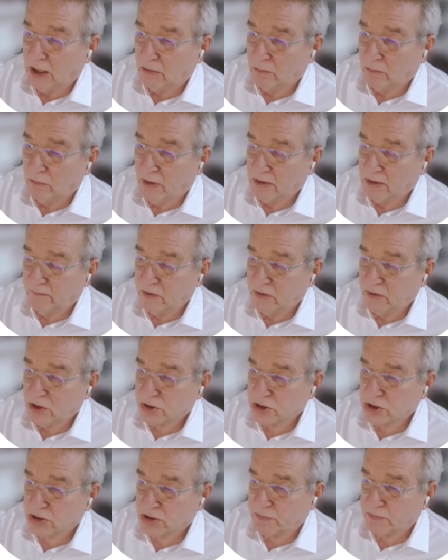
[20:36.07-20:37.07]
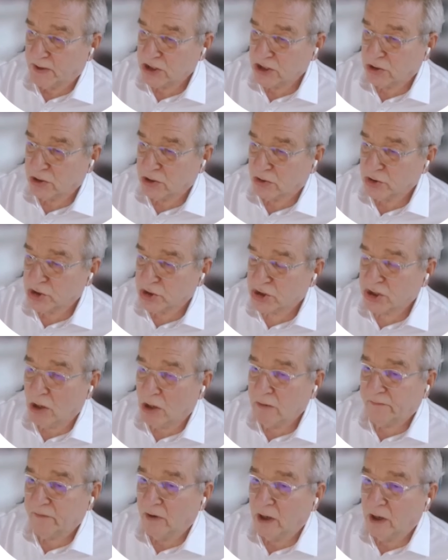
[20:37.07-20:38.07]
rate of interest based on
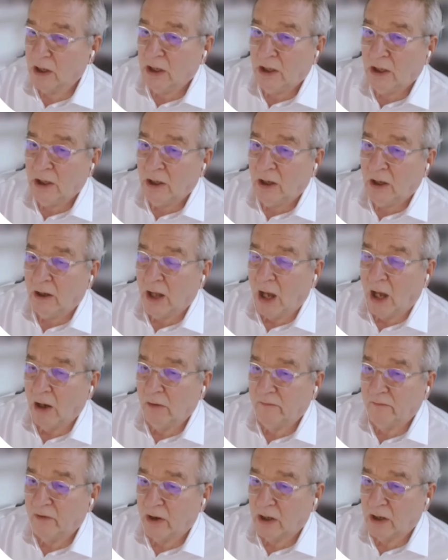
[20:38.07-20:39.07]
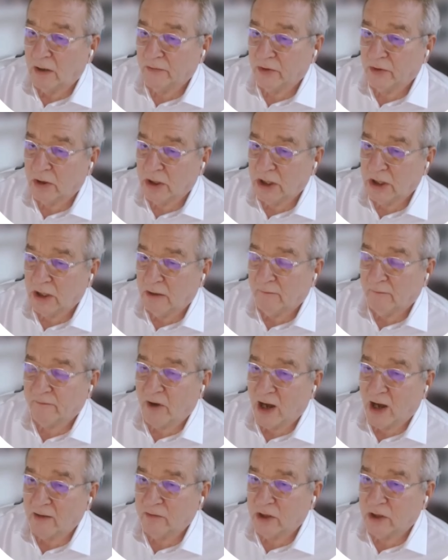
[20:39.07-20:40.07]
SOFR over the
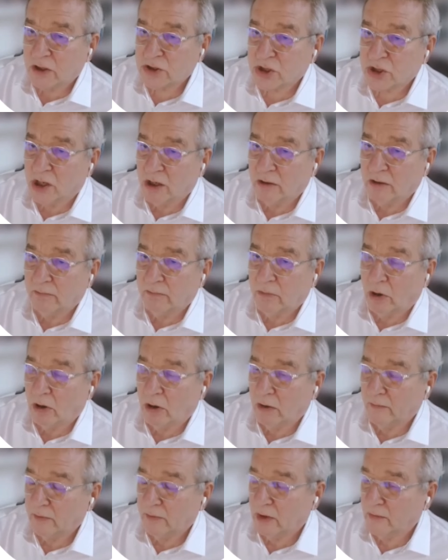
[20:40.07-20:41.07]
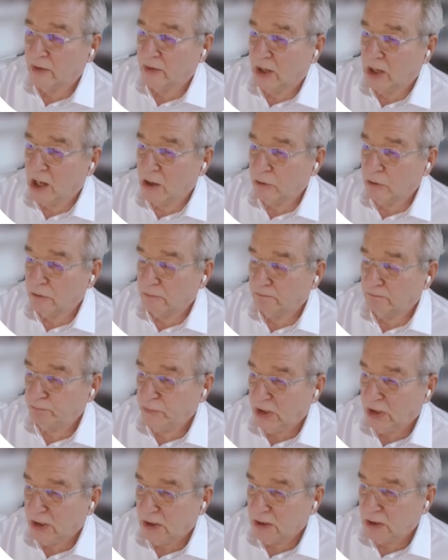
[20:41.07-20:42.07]
5-year term on the loan.
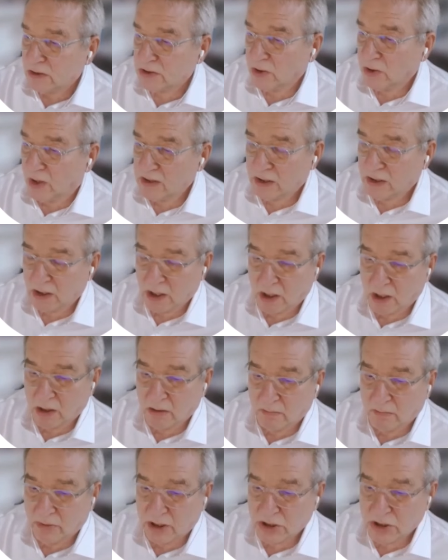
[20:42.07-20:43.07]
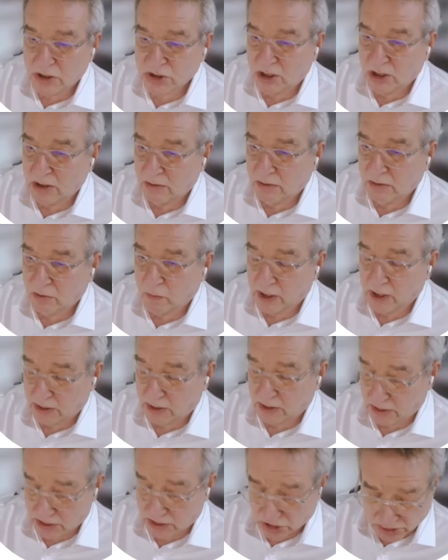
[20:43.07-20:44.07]
So I think it can be seen
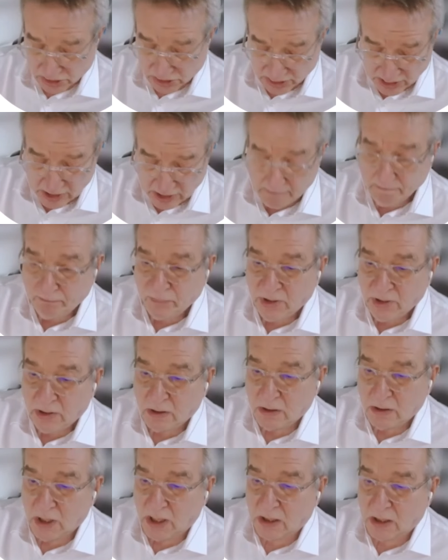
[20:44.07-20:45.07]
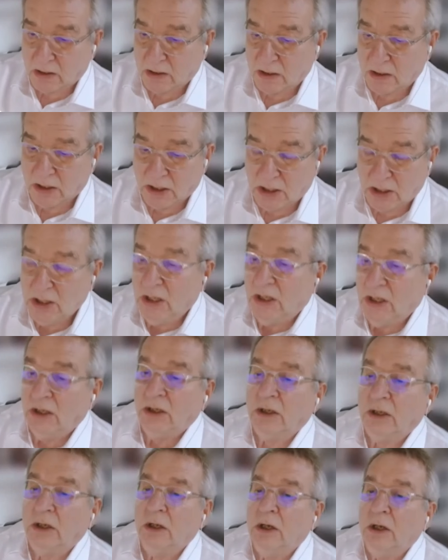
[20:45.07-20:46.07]
quite easily that the
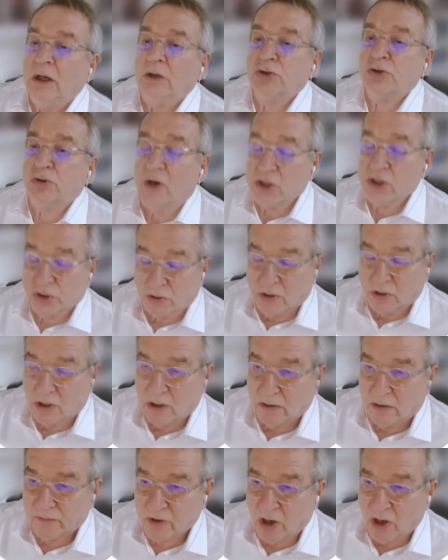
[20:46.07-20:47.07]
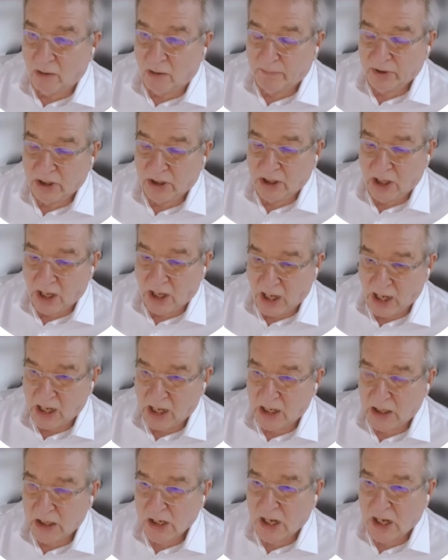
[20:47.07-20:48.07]
treasurer of company
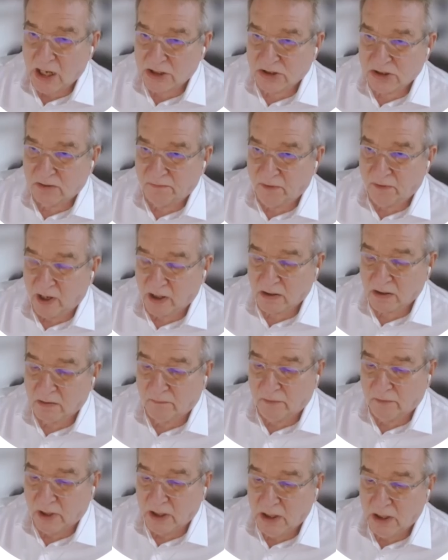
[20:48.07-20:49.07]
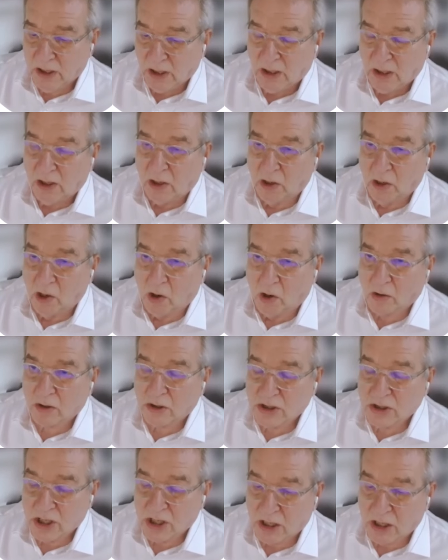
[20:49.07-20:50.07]
A has effectively
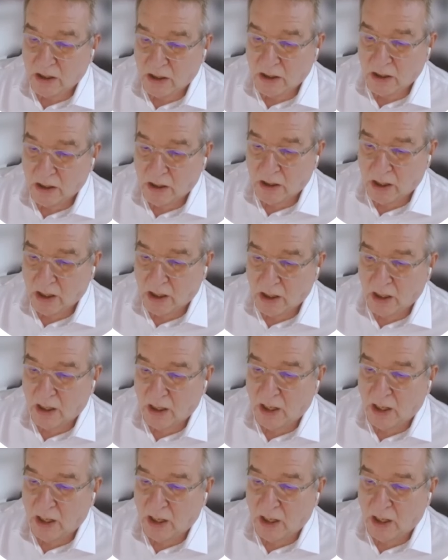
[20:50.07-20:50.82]
locked in